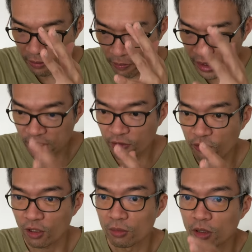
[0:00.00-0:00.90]
basic
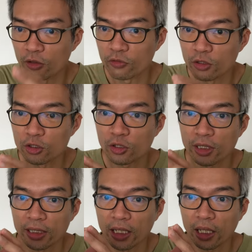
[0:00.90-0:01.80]
form of feng shui
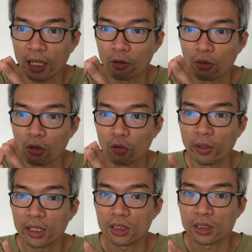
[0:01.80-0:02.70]
that I will
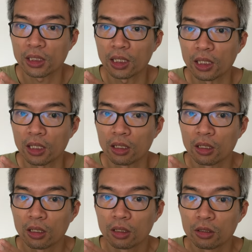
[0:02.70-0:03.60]
always
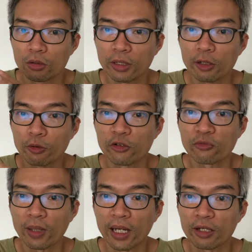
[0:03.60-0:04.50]
do it with
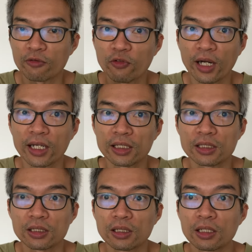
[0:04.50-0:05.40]
my
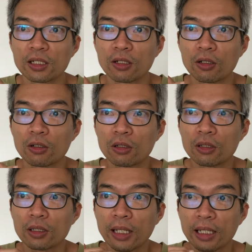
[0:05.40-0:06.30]
friends
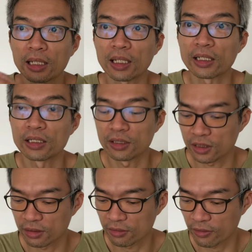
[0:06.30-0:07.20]
and
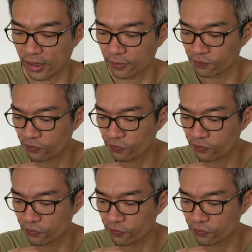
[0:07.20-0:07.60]
clients, right?